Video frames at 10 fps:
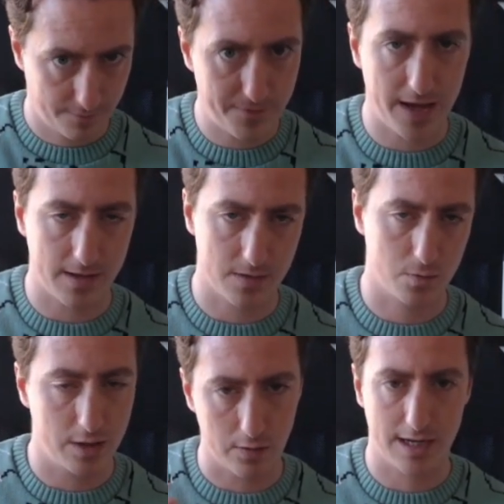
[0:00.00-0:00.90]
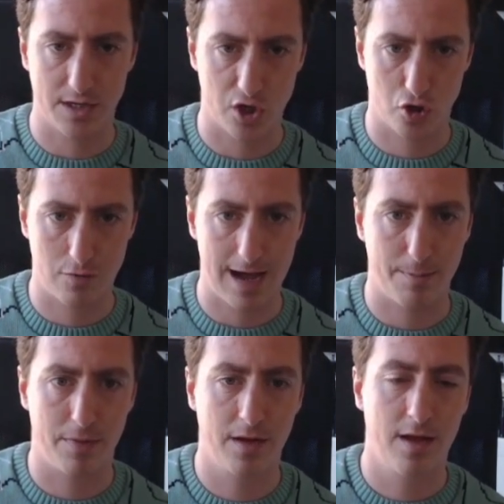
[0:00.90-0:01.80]
we don't get the
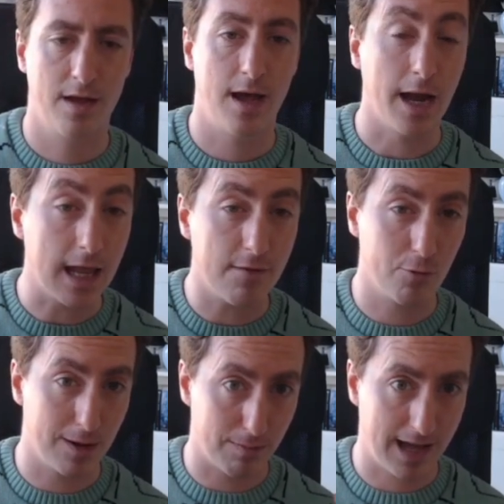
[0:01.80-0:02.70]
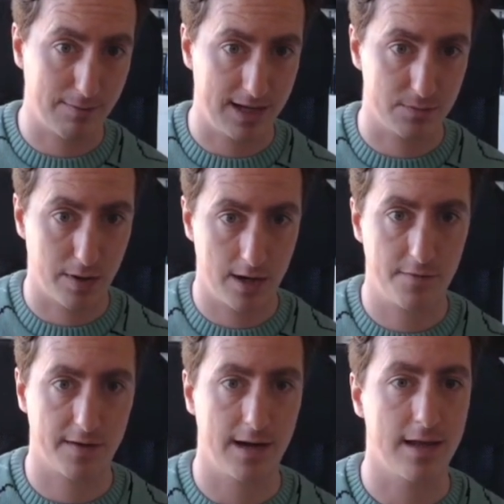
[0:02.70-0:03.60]
trap. And even when black plays
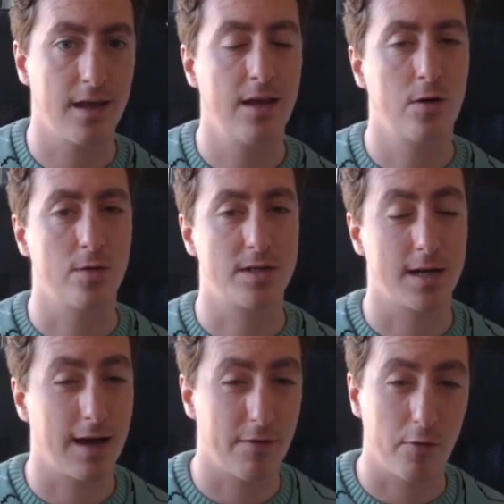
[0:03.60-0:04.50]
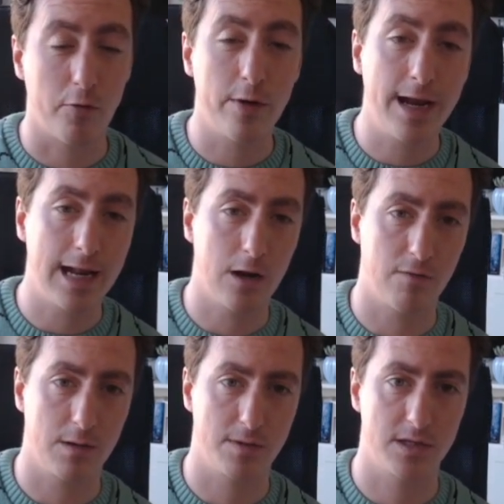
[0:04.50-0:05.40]
perfectly, we still have a really
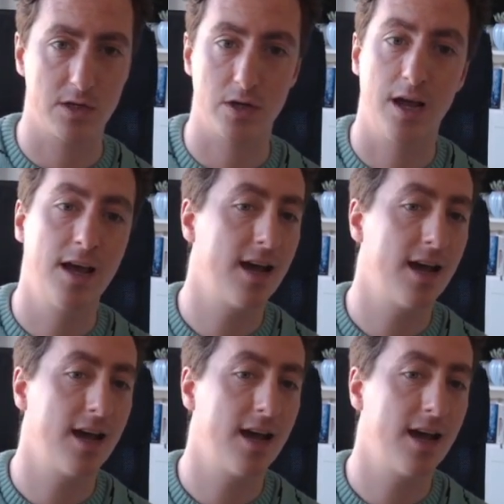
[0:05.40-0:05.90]
lovely position.